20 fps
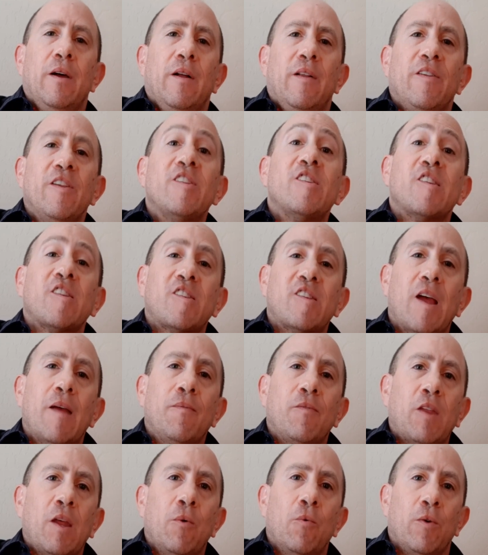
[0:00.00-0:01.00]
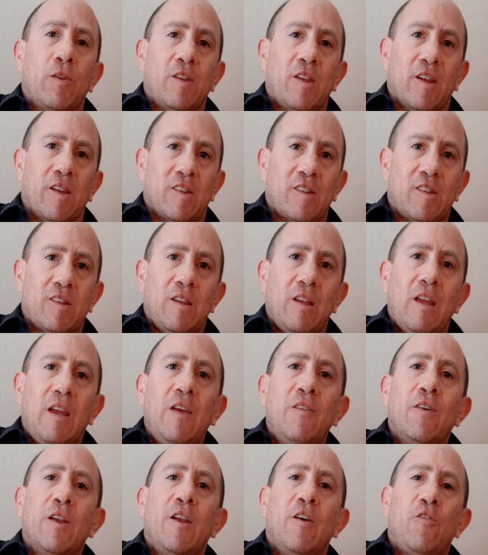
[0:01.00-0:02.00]
This is the same thing with this.
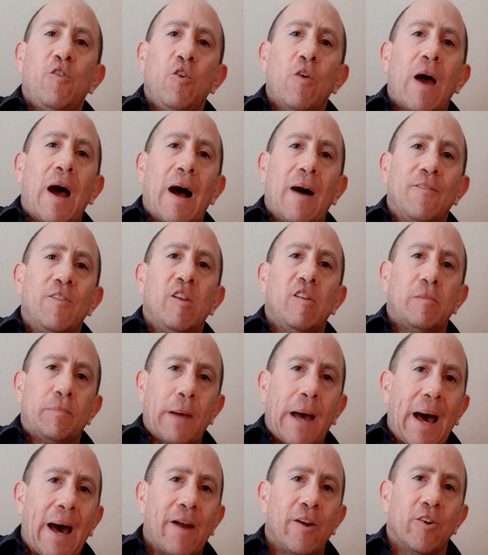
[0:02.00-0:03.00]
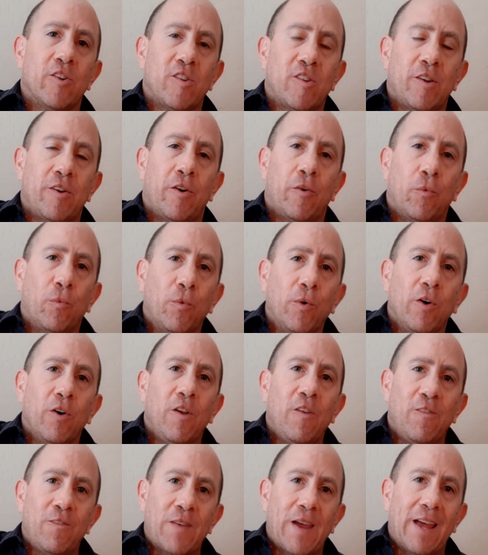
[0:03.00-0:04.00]
Even if you have these patterns that are
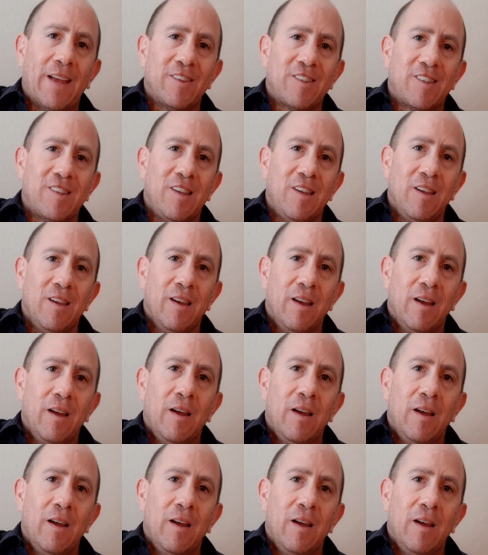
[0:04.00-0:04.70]
really fancy,